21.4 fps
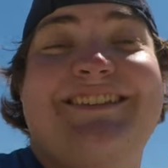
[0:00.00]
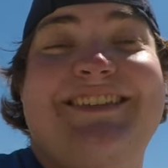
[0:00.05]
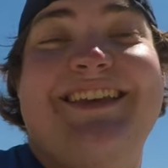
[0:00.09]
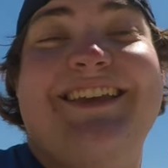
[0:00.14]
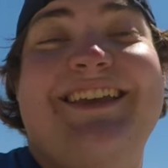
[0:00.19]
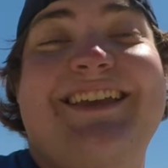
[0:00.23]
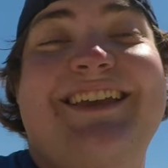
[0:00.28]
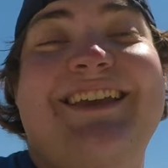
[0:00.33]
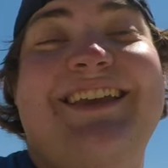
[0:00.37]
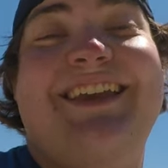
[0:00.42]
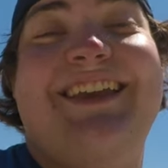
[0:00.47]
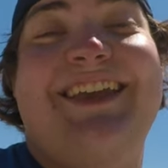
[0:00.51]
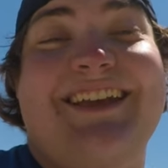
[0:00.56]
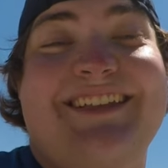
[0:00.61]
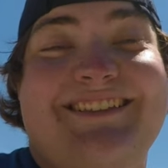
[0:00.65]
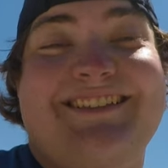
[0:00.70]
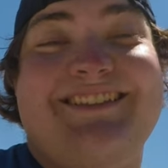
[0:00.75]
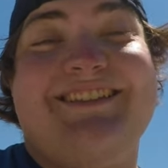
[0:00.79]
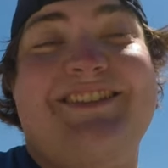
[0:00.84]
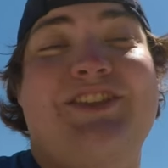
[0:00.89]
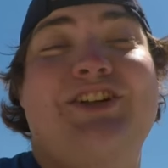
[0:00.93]
thing
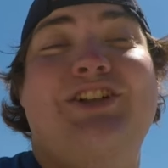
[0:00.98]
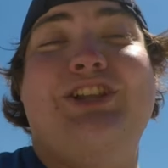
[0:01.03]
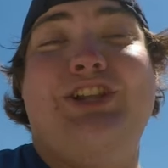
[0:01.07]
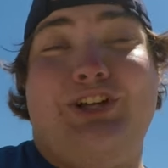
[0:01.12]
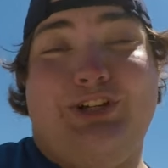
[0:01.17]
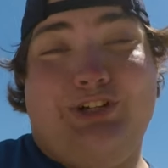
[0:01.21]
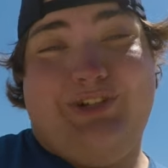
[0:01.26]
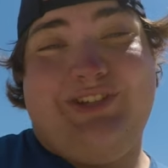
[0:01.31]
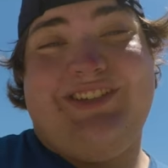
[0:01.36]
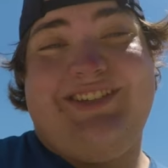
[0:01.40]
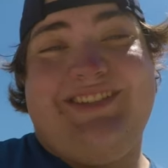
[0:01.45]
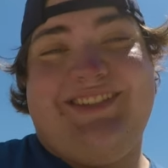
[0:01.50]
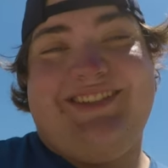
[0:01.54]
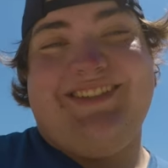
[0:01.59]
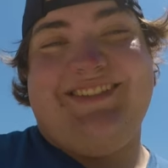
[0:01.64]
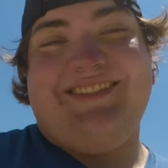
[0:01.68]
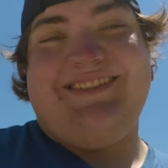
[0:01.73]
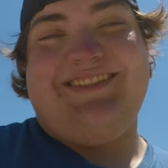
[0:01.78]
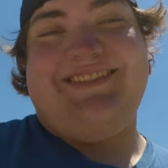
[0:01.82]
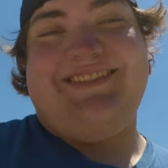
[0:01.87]
gets the looks.